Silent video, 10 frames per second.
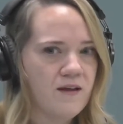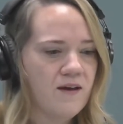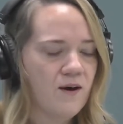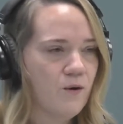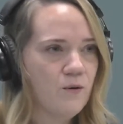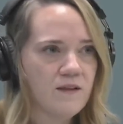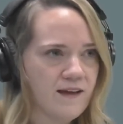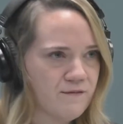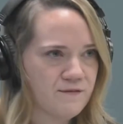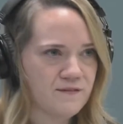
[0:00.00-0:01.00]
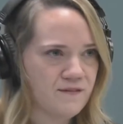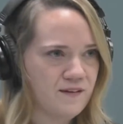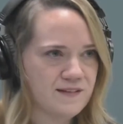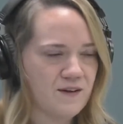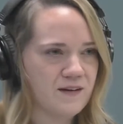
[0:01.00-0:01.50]
our whole life
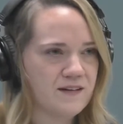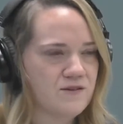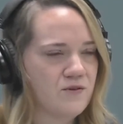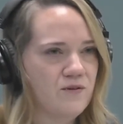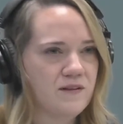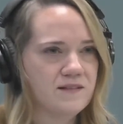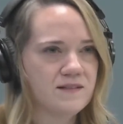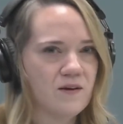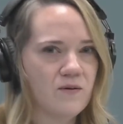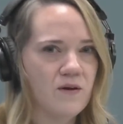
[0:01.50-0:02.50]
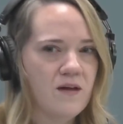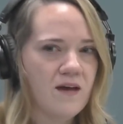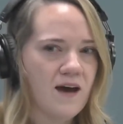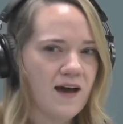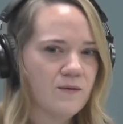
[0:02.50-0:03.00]
feels out of control. And so
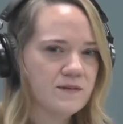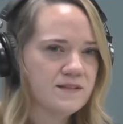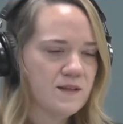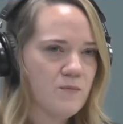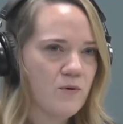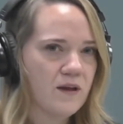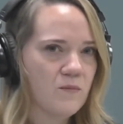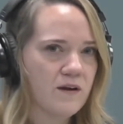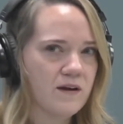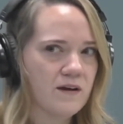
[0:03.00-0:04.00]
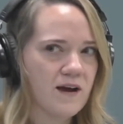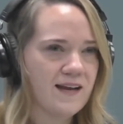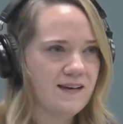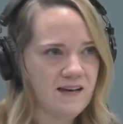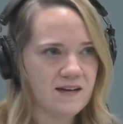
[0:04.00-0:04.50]
I was to the point where I
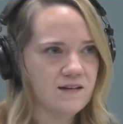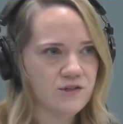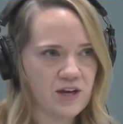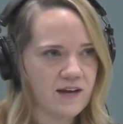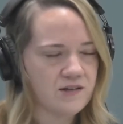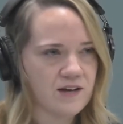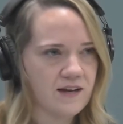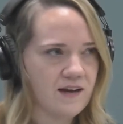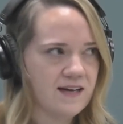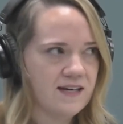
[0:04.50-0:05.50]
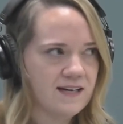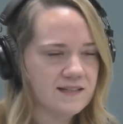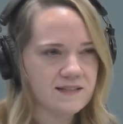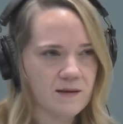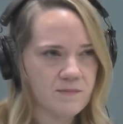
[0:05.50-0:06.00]
needed a change. I
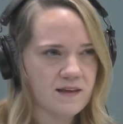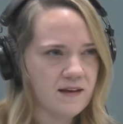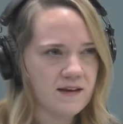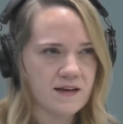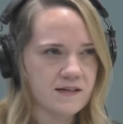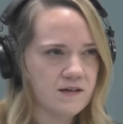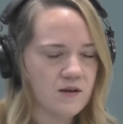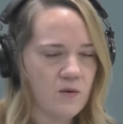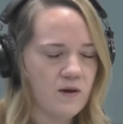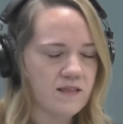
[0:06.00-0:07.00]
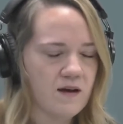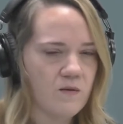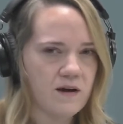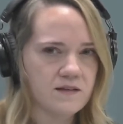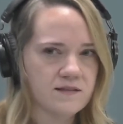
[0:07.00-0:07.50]
needed something, and I didn't know what that
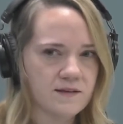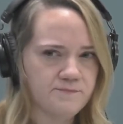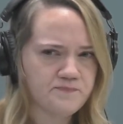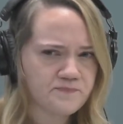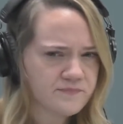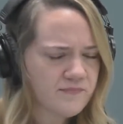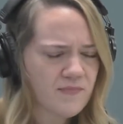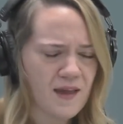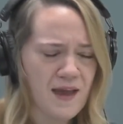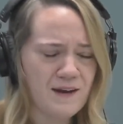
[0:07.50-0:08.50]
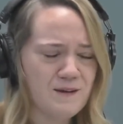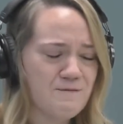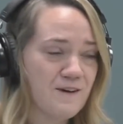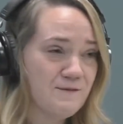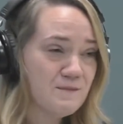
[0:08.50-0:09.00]
was. And I had a good
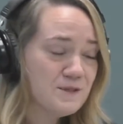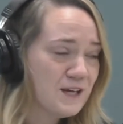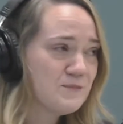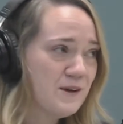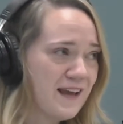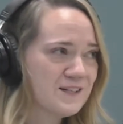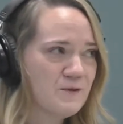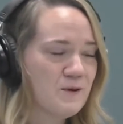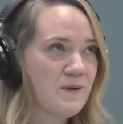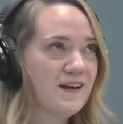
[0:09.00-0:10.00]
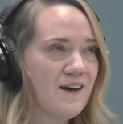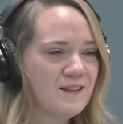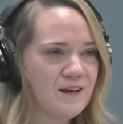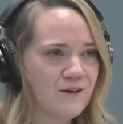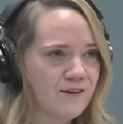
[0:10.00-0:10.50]
friend from ChangePoint, actually one of my
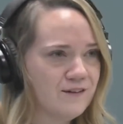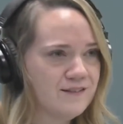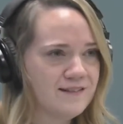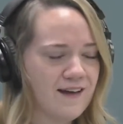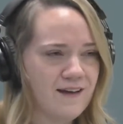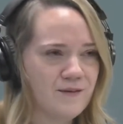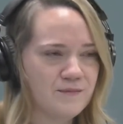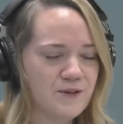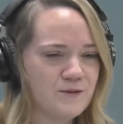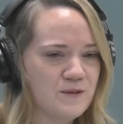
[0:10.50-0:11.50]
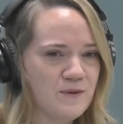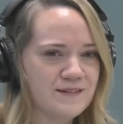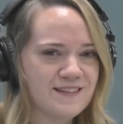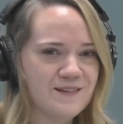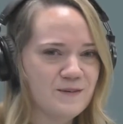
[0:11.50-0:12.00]
godly girls, Josie
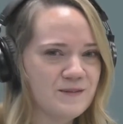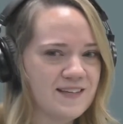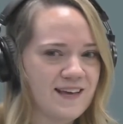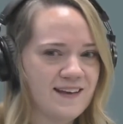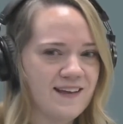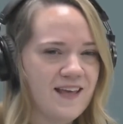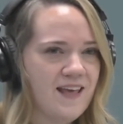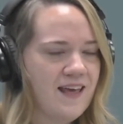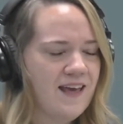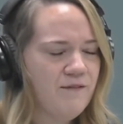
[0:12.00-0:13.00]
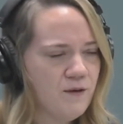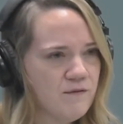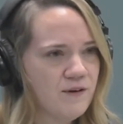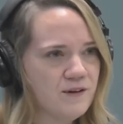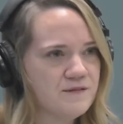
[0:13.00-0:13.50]
Wilson, who said, "Have you
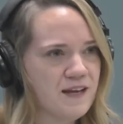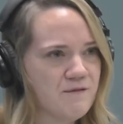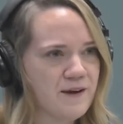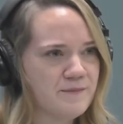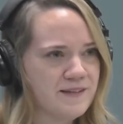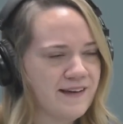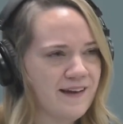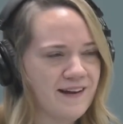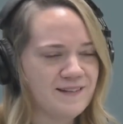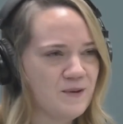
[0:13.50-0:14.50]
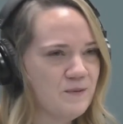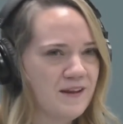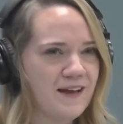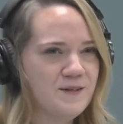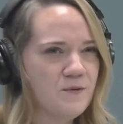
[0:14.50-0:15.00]
ever heard of Dave Ramsey?" And I
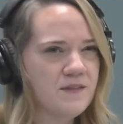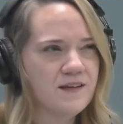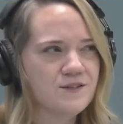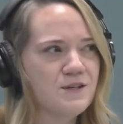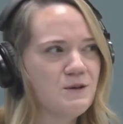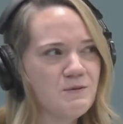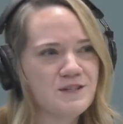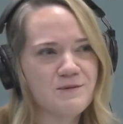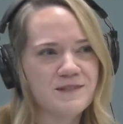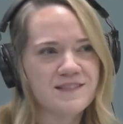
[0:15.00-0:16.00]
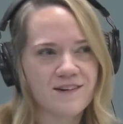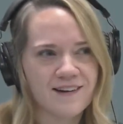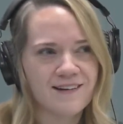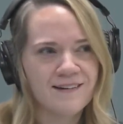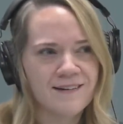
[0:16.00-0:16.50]
don't think she knew what she was
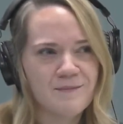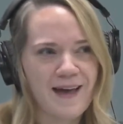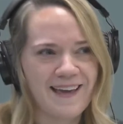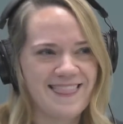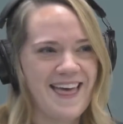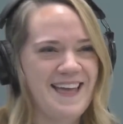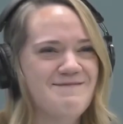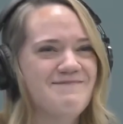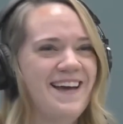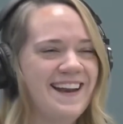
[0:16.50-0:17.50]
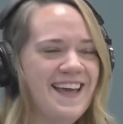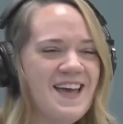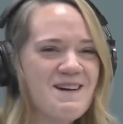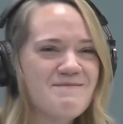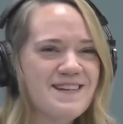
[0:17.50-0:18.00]
starting back then,
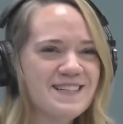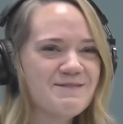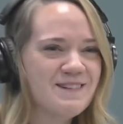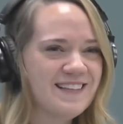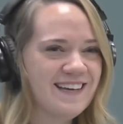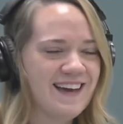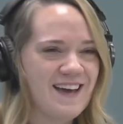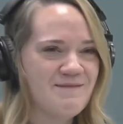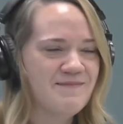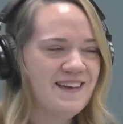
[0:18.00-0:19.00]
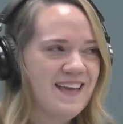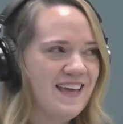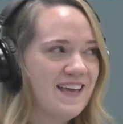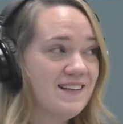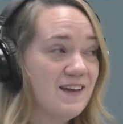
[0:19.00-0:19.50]
but it's really
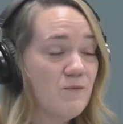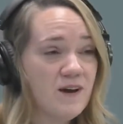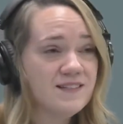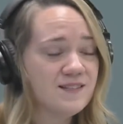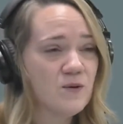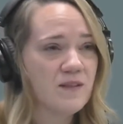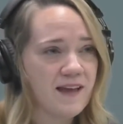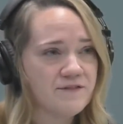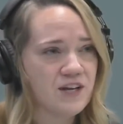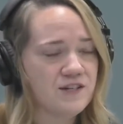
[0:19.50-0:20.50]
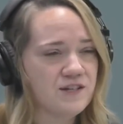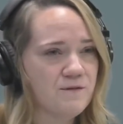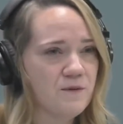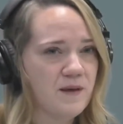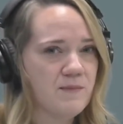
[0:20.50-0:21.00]
it was so life-changing
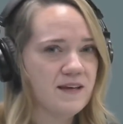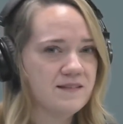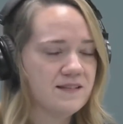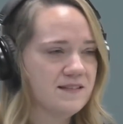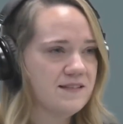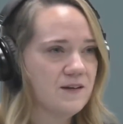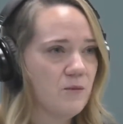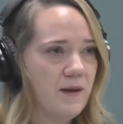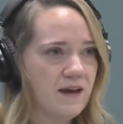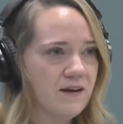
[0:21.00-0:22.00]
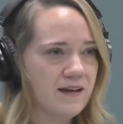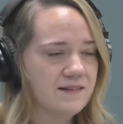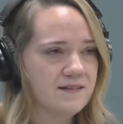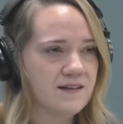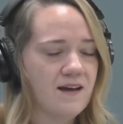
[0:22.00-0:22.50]
for me, because as a single
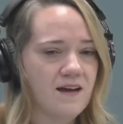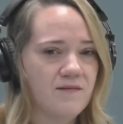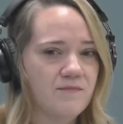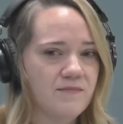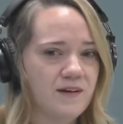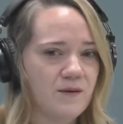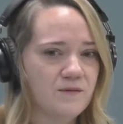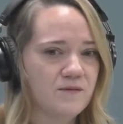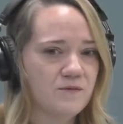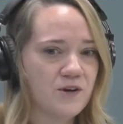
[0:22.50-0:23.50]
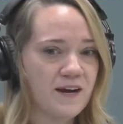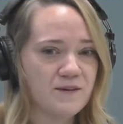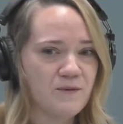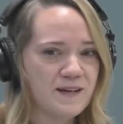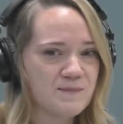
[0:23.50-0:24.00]
parent, trying
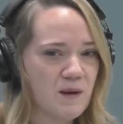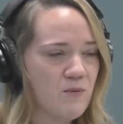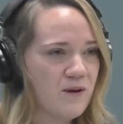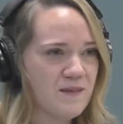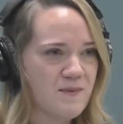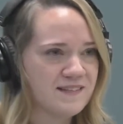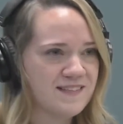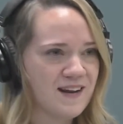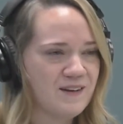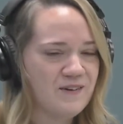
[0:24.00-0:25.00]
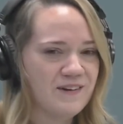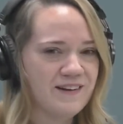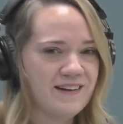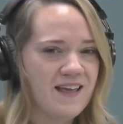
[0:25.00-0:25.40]
to raise my boy the best that I could, and